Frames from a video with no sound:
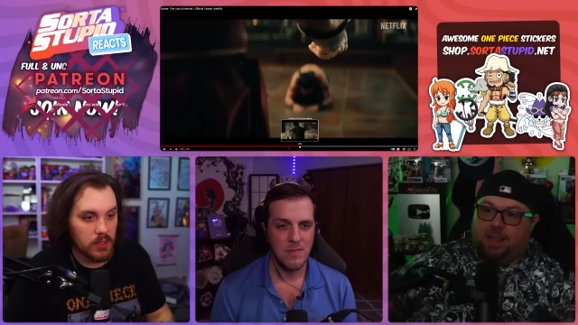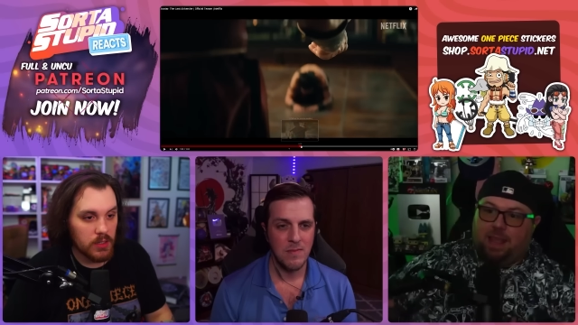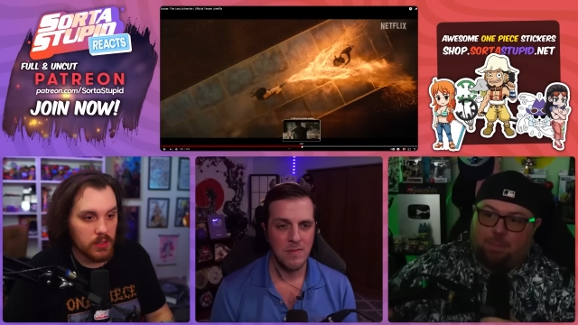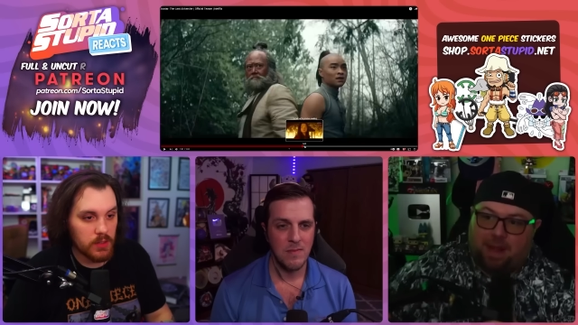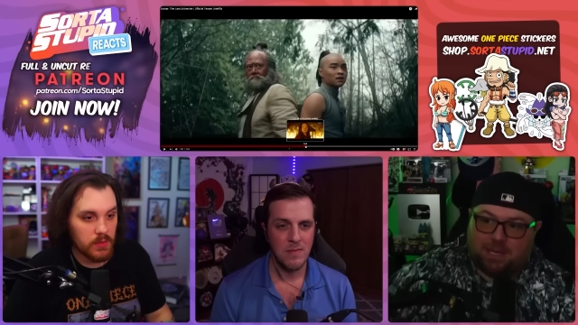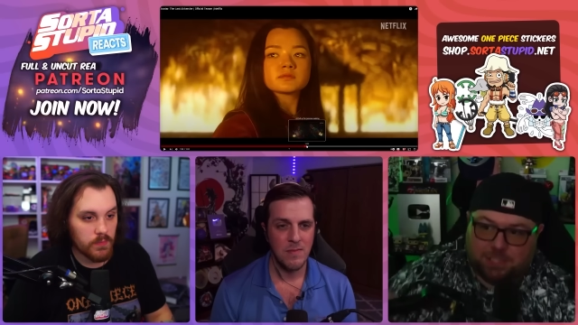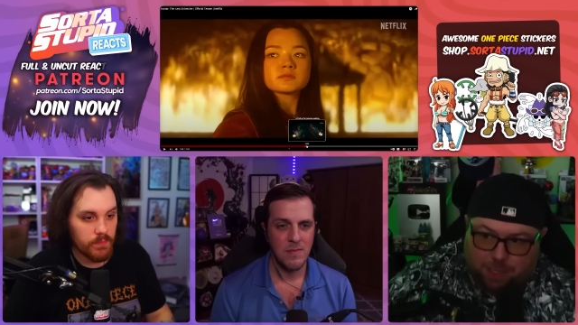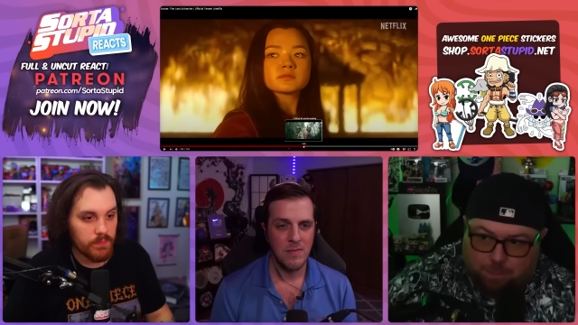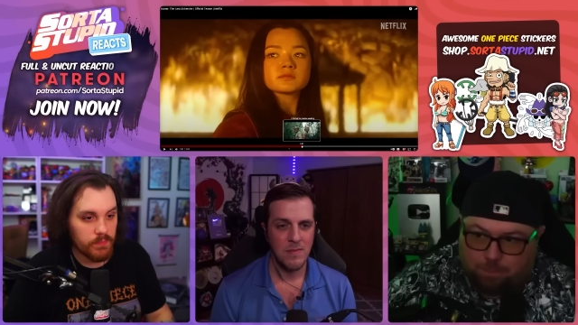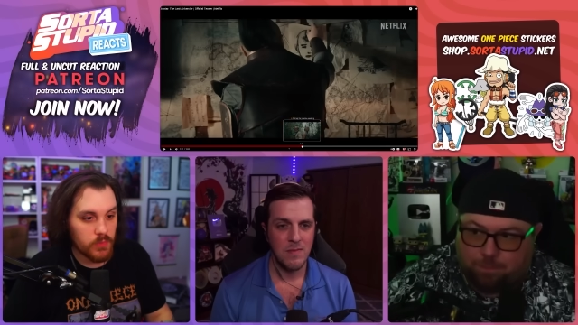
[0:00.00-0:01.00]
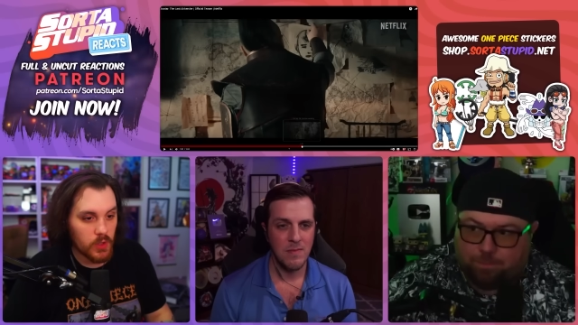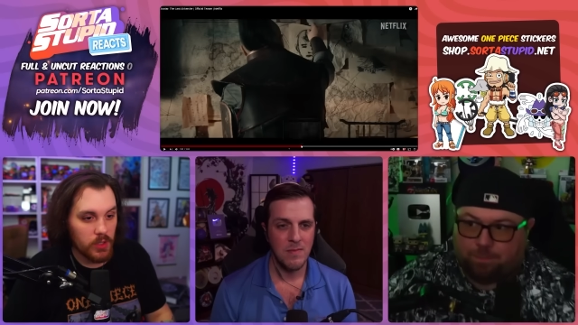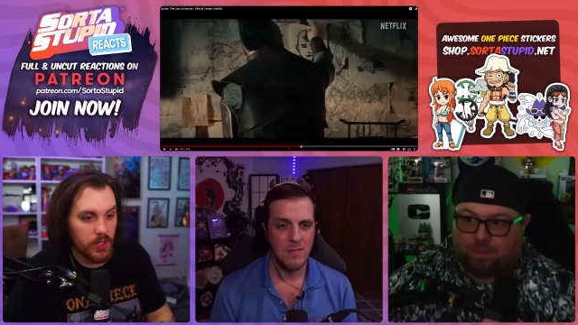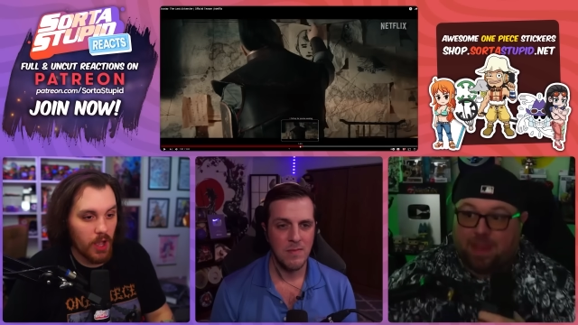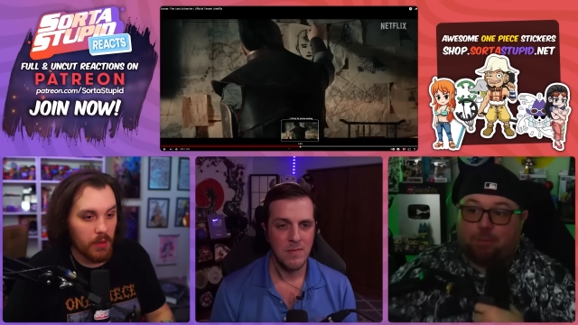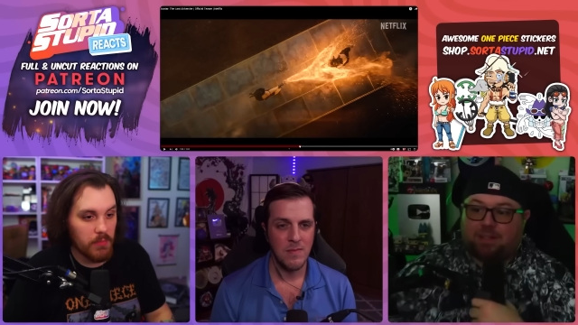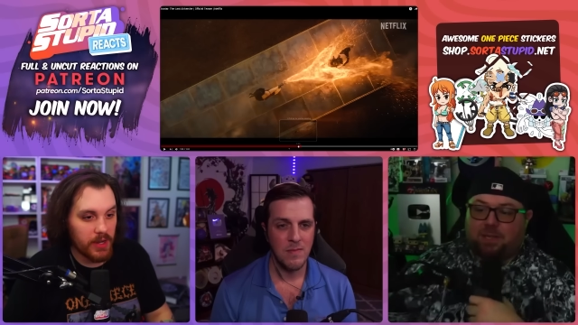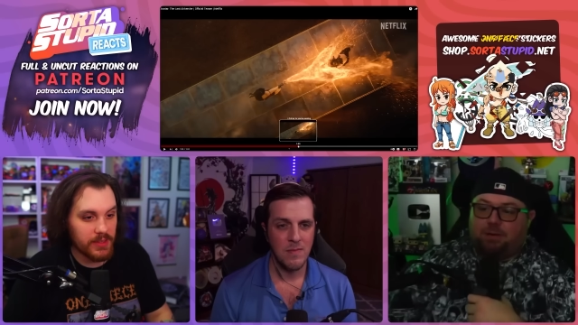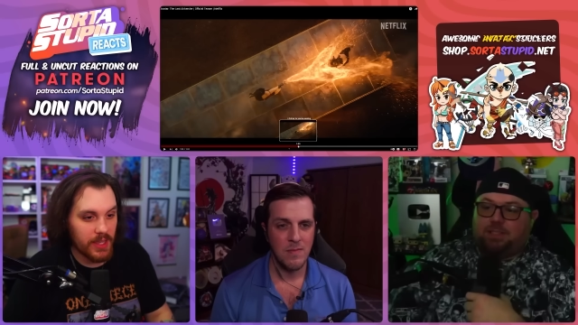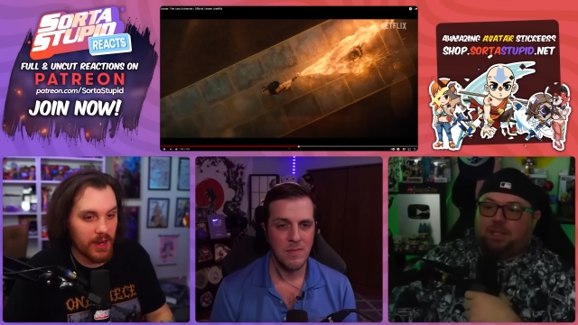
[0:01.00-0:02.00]
Speaker 1: yeah, matched up. Yep, yeah, right, right,
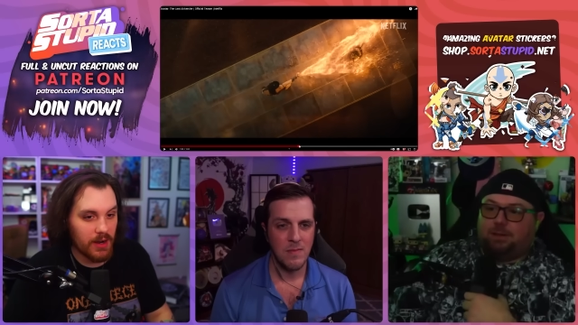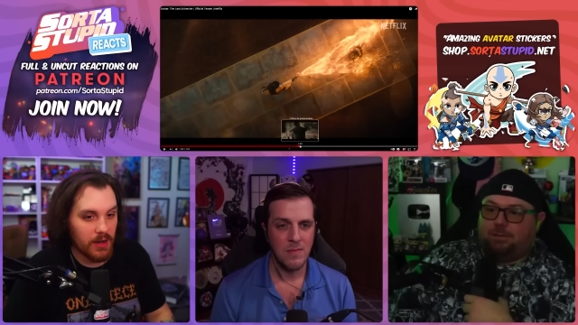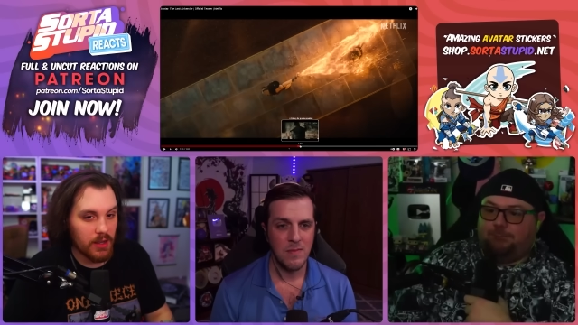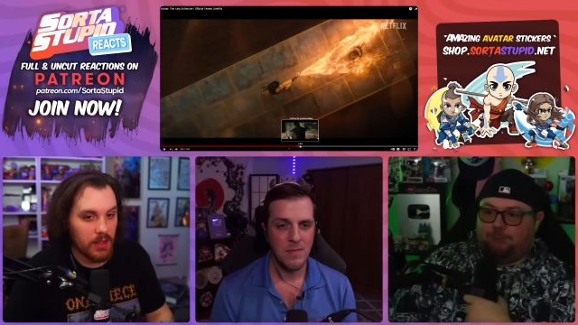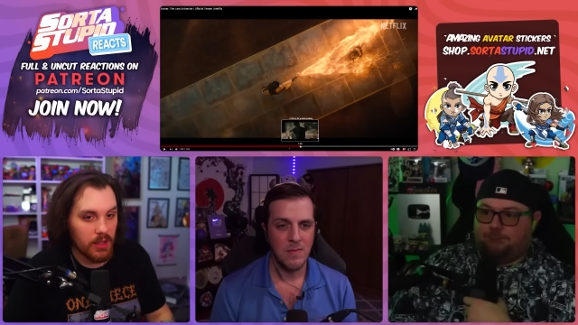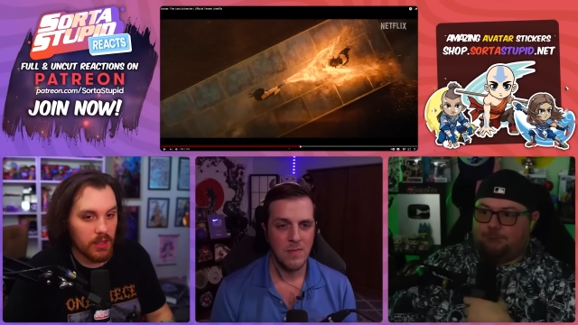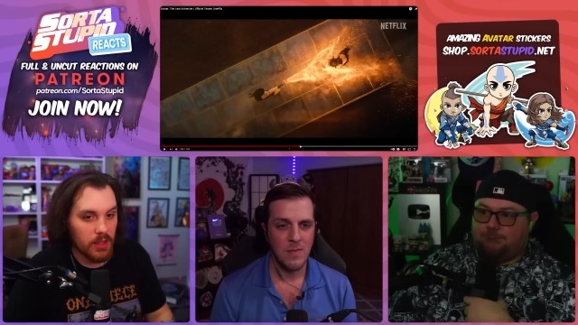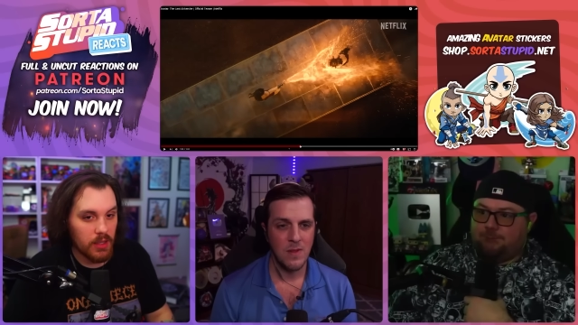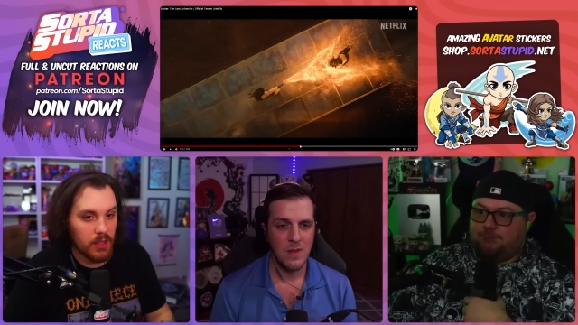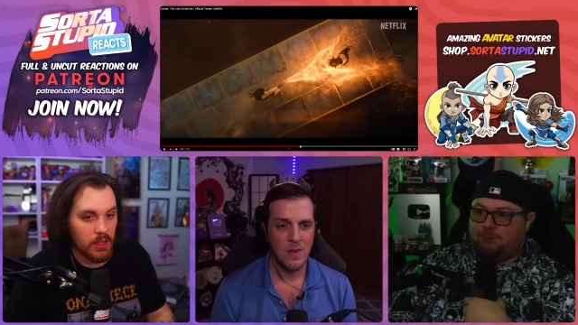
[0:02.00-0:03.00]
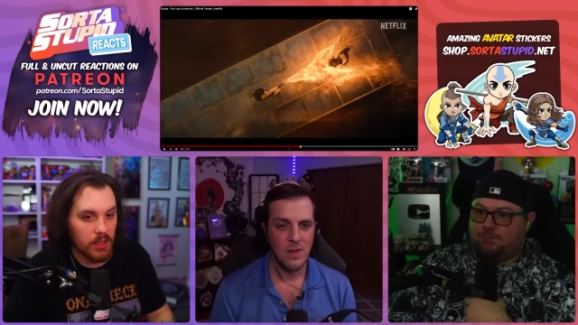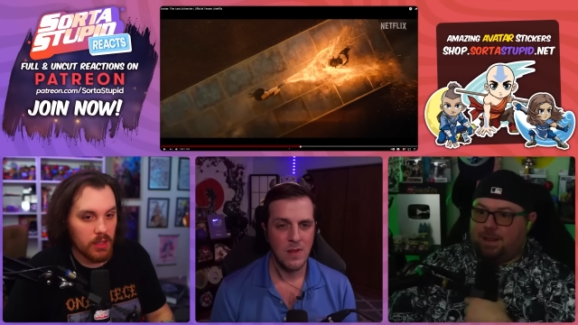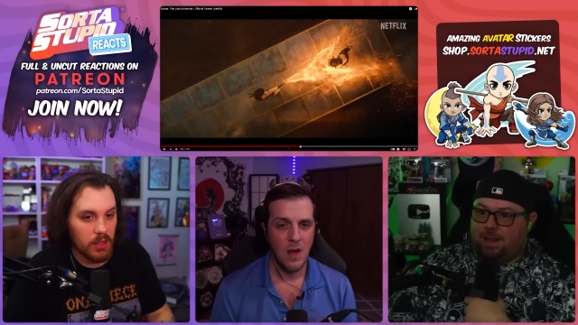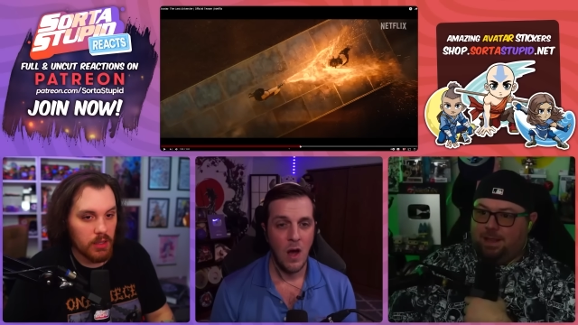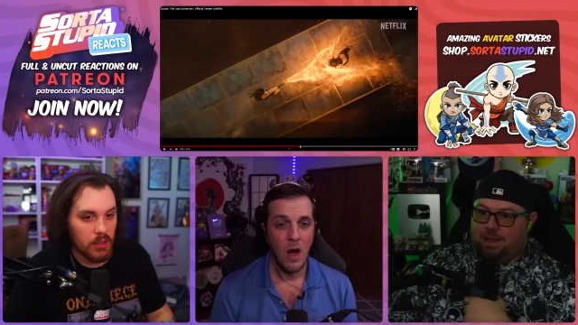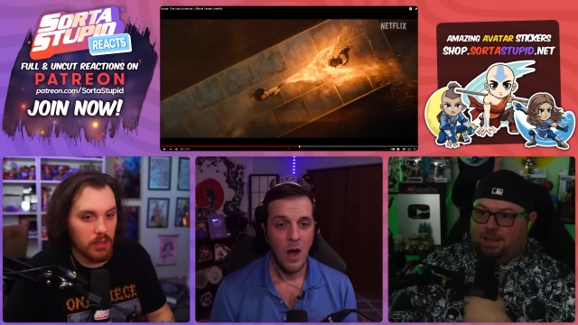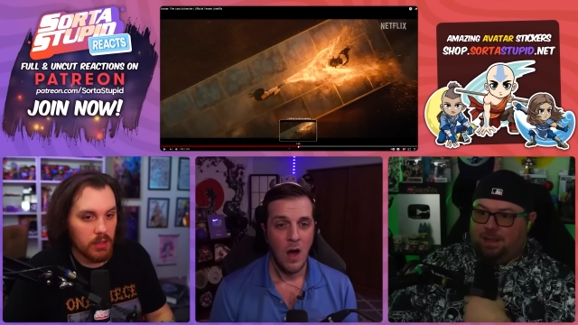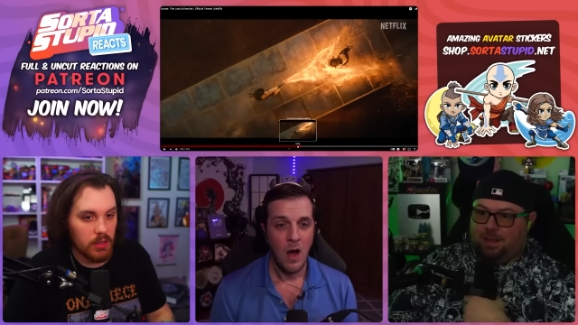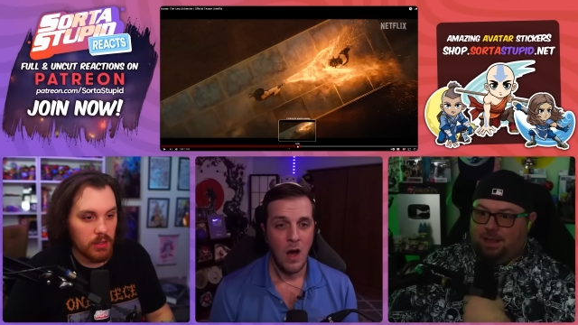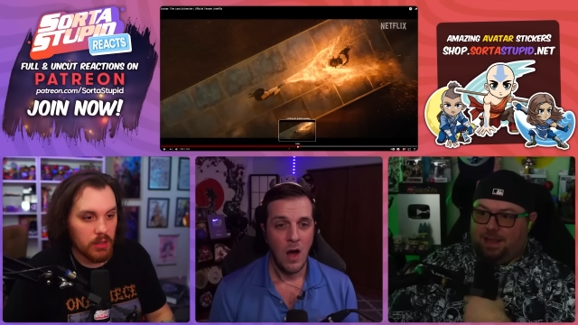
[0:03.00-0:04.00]
there, right there. there.